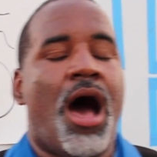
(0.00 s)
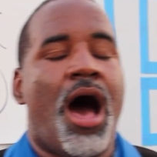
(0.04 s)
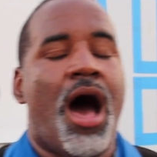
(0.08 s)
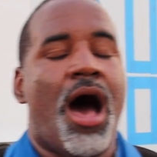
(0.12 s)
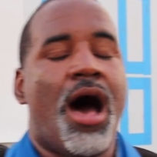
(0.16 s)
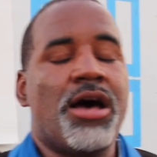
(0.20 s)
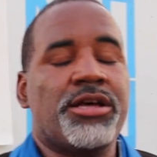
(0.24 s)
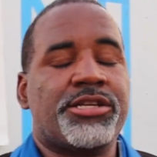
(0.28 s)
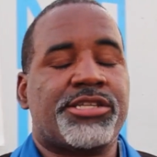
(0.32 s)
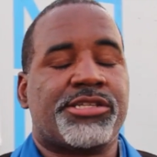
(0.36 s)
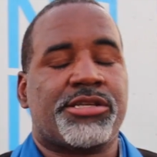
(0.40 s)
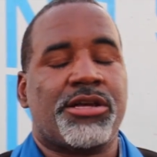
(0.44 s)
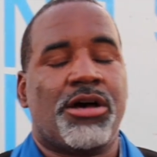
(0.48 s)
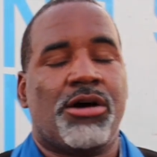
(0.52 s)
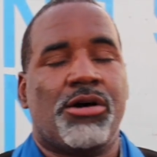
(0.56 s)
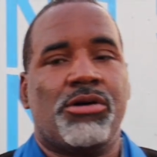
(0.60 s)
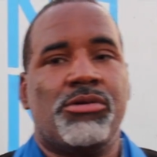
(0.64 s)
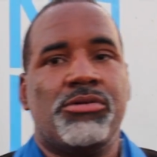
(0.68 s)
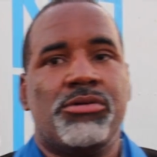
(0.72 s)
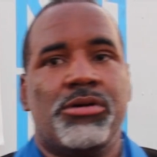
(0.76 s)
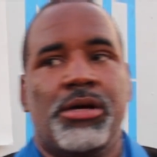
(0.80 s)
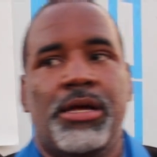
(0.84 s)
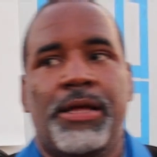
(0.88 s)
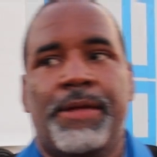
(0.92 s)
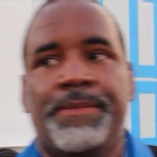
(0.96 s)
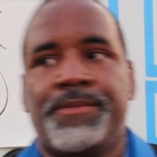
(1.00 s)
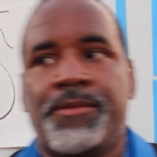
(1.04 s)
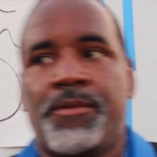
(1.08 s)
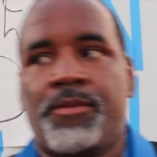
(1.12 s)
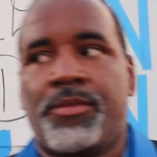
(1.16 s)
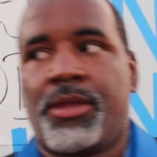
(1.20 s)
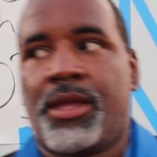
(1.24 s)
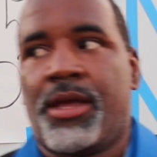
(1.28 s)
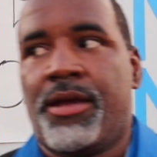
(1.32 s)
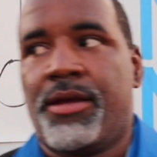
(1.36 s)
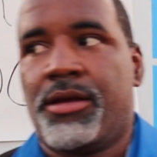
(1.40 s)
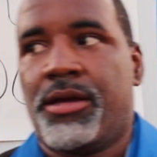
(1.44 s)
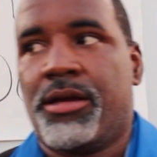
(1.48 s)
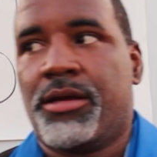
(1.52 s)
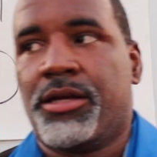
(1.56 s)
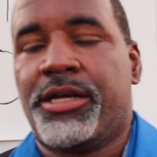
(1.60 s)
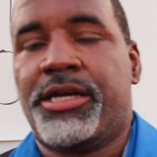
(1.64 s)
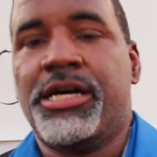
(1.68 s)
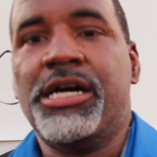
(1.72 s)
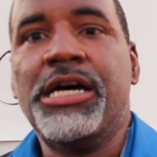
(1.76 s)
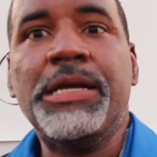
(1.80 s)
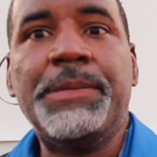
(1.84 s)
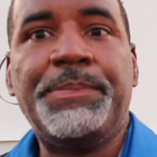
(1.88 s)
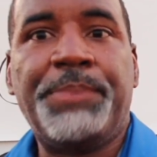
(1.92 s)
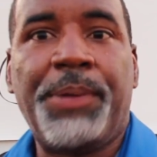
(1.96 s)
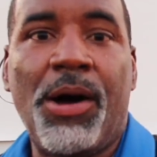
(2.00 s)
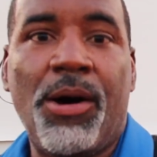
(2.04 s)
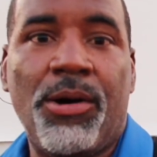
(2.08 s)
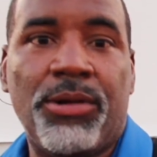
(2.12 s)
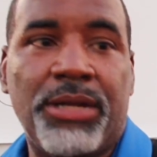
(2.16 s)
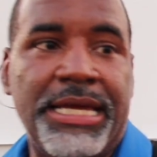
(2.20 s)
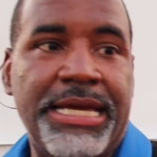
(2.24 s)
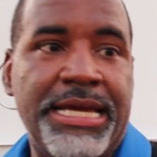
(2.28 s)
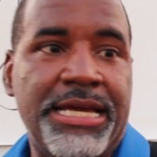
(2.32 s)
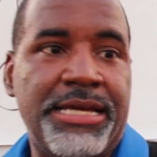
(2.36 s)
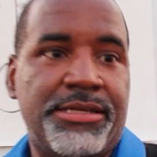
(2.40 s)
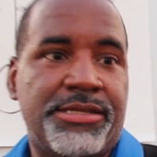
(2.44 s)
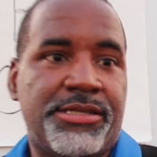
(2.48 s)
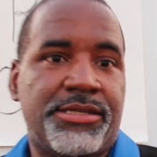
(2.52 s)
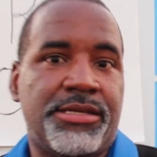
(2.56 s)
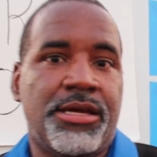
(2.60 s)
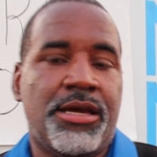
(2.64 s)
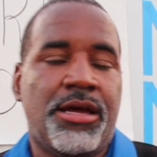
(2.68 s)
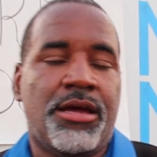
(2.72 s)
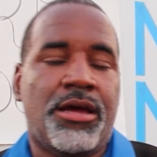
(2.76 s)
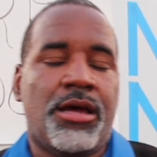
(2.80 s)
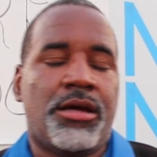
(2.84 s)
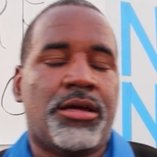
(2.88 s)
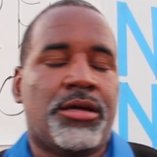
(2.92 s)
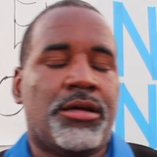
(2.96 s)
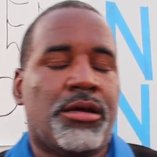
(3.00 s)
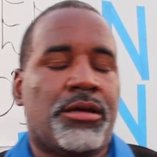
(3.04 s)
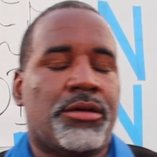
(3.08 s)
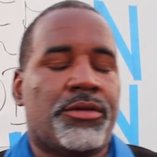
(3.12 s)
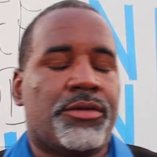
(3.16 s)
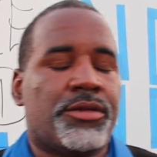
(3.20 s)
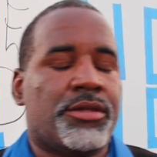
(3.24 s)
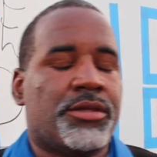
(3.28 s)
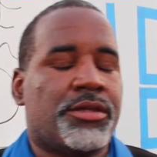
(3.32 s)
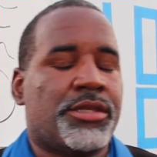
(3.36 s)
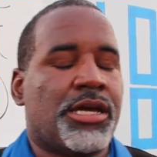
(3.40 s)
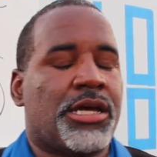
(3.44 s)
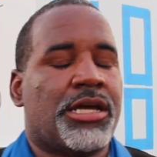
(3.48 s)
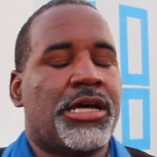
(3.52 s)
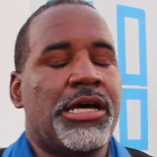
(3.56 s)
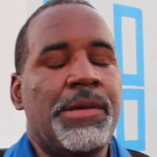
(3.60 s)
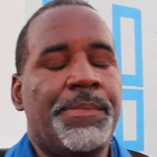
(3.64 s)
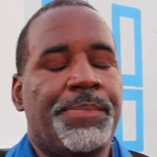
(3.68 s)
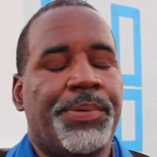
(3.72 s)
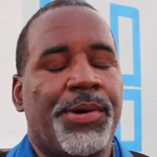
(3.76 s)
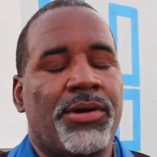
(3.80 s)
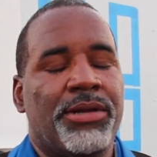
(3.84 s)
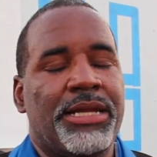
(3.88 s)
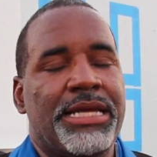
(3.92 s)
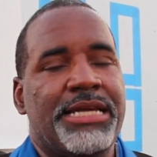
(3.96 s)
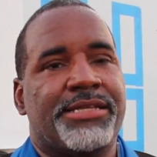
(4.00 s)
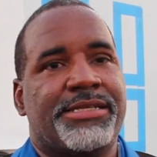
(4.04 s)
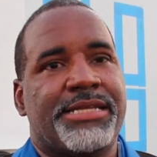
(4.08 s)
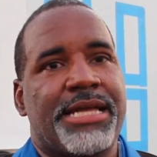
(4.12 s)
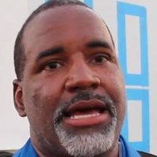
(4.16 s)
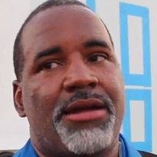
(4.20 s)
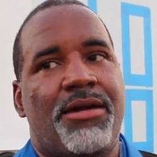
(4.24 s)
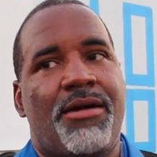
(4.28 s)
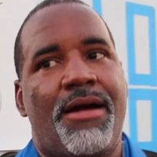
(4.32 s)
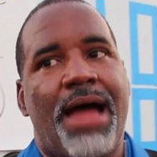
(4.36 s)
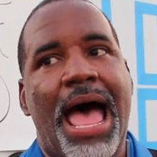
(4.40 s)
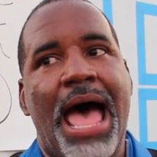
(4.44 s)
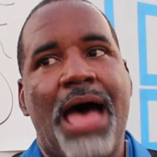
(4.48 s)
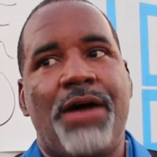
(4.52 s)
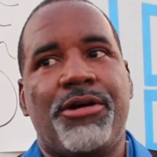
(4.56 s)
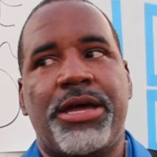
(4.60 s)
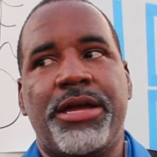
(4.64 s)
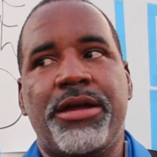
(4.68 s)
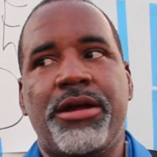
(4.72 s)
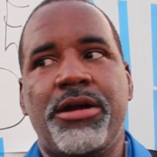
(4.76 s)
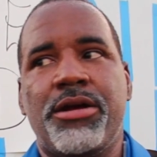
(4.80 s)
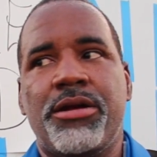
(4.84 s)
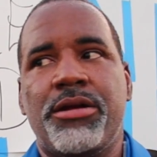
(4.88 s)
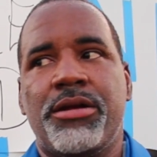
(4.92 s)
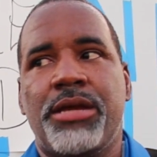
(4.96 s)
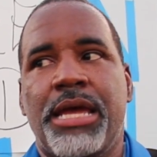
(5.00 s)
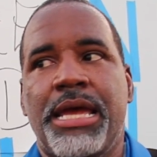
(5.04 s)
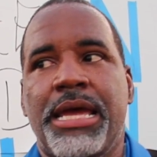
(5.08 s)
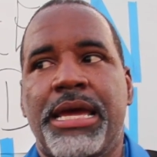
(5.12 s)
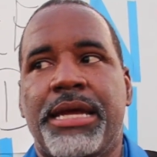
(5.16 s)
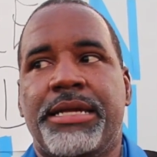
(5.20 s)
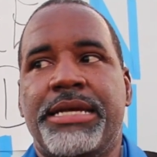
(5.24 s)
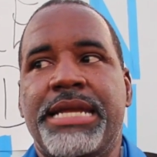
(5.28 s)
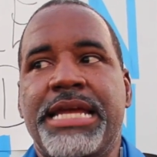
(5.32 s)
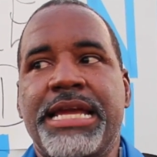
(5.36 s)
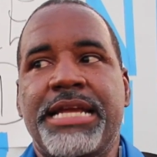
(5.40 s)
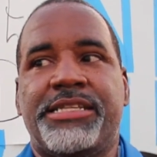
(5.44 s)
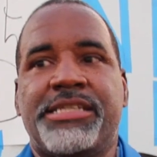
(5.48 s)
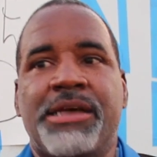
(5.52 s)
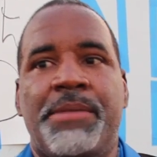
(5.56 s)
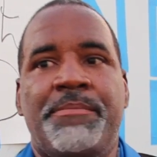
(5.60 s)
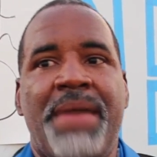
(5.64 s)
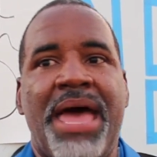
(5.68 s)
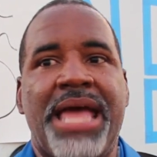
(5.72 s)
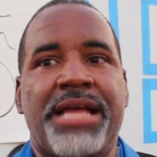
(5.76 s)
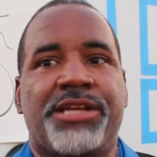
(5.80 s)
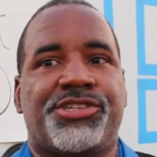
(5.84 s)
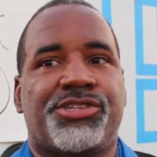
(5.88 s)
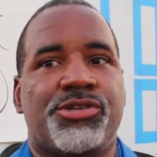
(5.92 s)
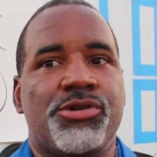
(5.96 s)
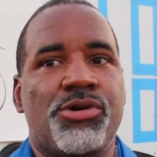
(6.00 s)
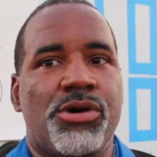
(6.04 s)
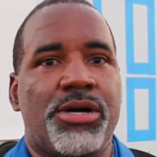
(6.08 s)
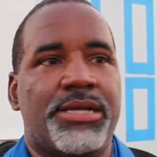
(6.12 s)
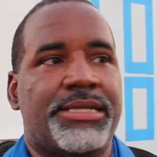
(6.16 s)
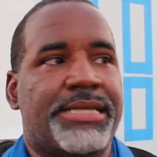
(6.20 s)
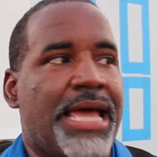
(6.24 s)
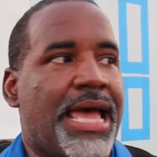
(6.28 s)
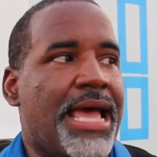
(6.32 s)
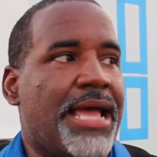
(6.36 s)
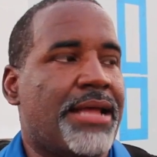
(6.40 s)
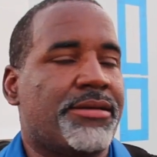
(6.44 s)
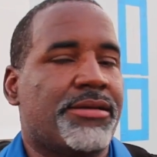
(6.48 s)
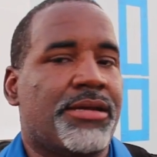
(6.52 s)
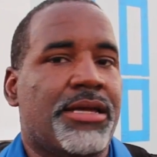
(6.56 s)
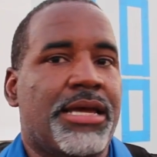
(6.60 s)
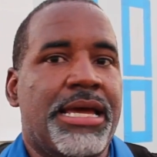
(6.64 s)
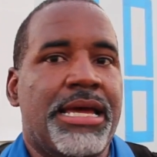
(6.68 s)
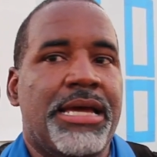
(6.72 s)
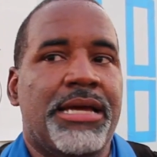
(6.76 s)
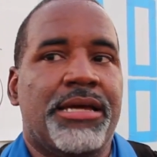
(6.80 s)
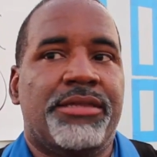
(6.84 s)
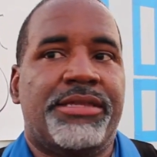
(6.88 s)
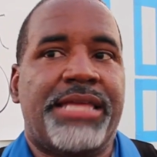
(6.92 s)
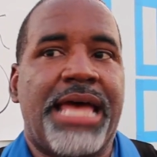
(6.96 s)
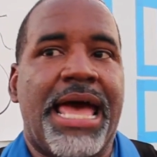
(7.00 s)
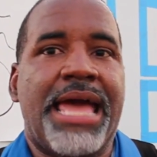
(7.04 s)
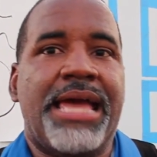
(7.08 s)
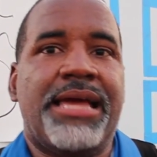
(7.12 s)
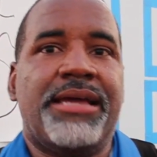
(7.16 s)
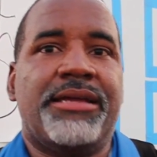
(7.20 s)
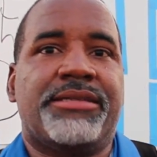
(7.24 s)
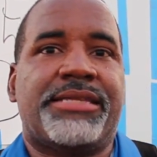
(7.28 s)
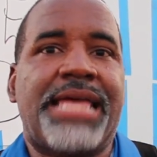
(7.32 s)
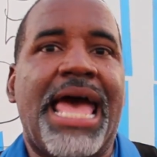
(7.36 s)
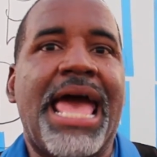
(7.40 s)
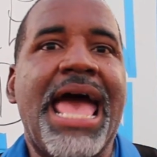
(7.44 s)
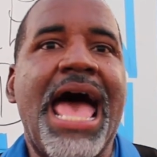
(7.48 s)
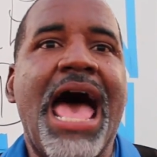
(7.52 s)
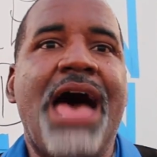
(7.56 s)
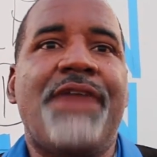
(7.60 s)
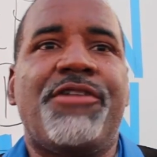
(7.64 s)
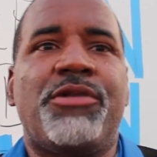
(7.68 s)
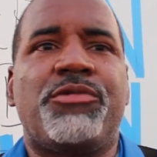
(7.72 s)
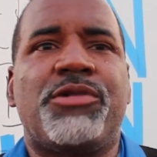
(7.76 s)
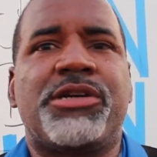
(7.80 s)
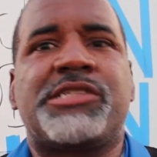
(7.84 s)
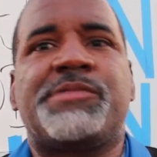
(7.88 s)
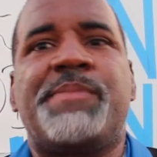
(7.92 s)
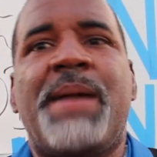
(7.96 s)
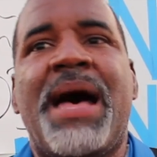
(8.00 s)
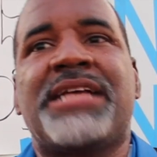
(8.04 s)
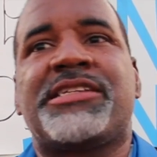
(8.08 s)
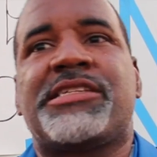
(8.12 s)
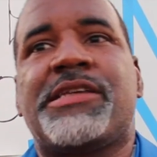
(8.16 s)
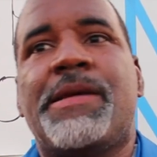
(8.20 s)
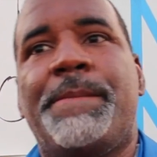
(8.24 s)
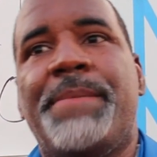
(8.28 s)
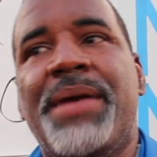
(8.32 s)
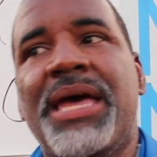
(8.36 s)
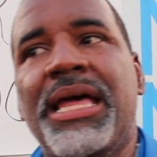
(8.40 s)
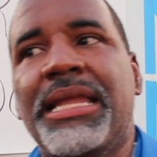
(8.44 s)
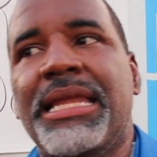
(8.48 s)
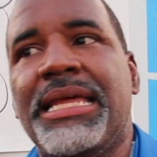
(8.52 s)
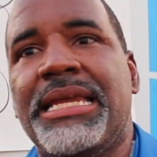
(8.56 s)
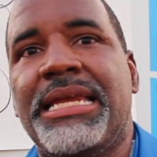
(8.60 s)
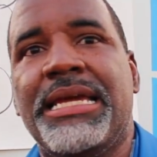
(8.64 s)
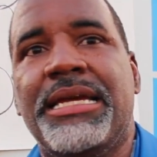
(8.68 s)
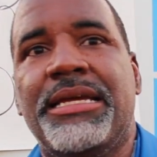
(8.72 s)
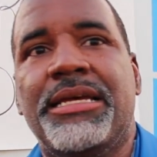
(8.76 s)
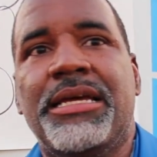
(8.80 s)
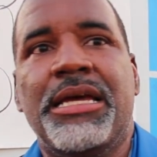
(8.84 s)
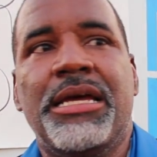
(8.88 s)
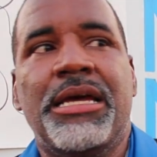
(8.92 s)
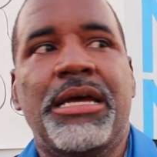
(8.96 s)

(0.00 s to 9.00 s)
Also, good police, the good police that are out here need to make sure that they have a responsibility